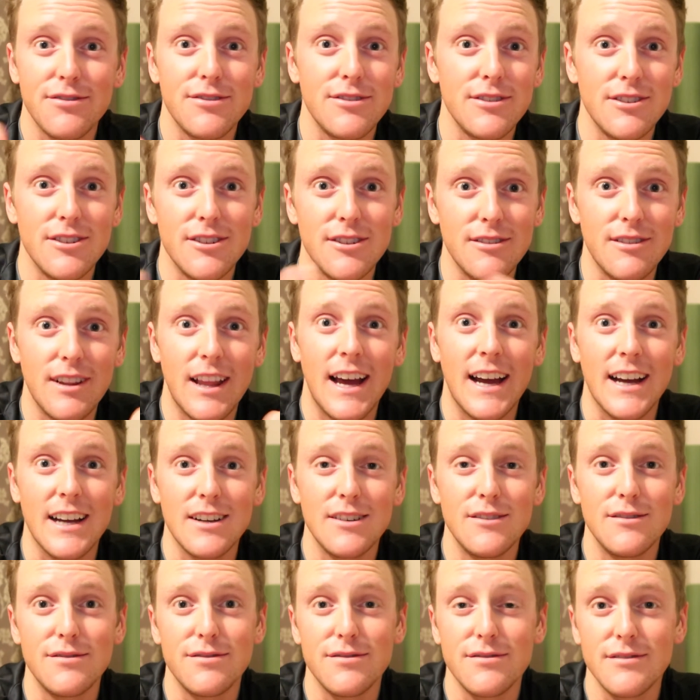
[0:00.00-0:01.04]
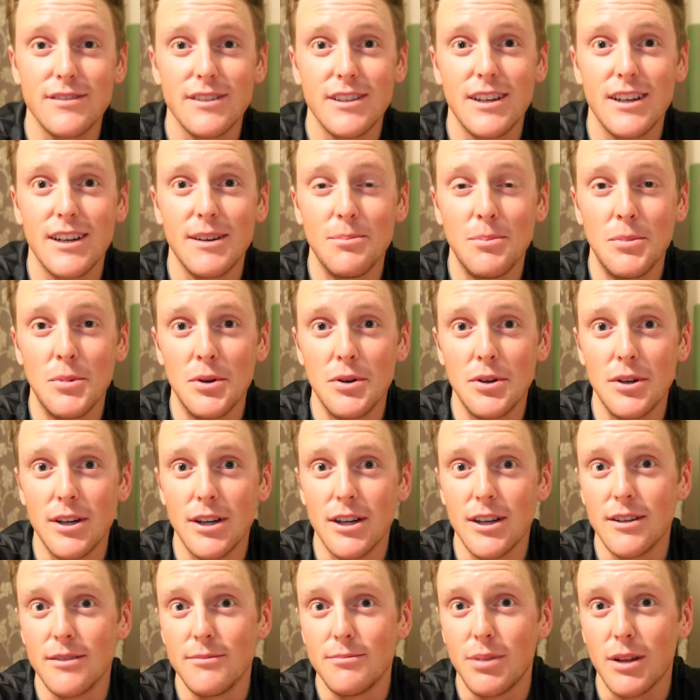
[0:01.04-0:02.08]
for lack of a
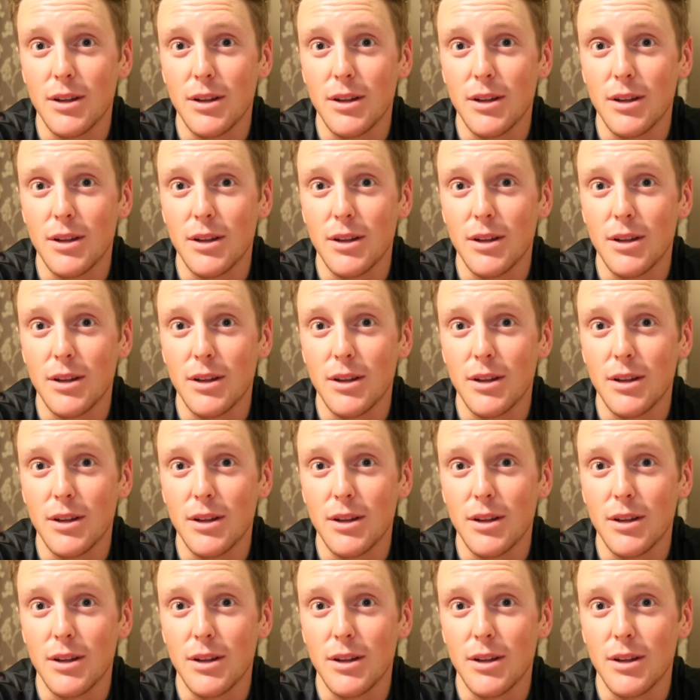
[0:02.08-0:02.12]
more